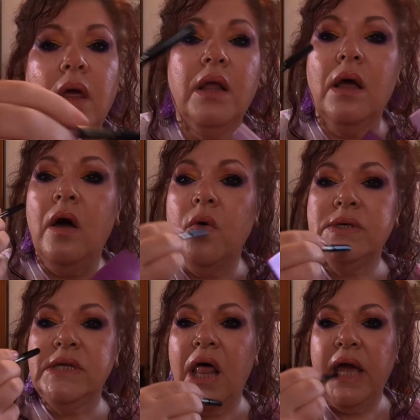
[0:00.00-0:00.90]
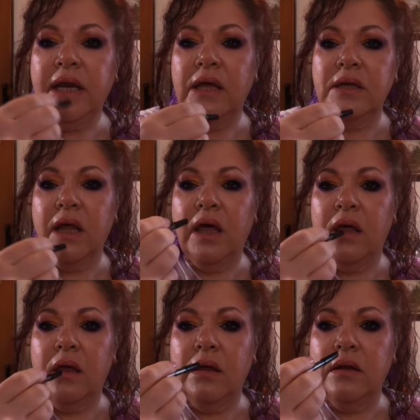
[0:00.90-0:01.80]
And I always line it
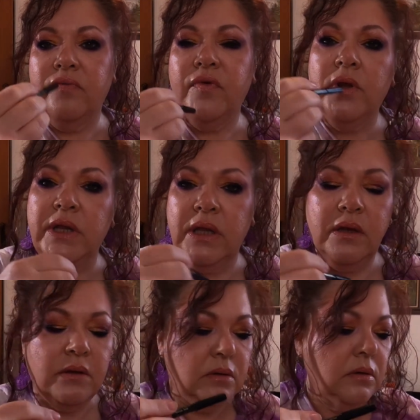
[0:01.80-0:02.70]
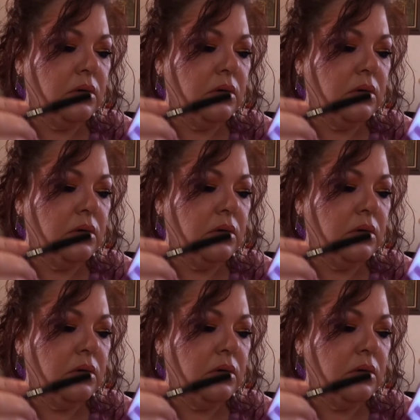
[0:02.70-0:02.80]
and fill it in.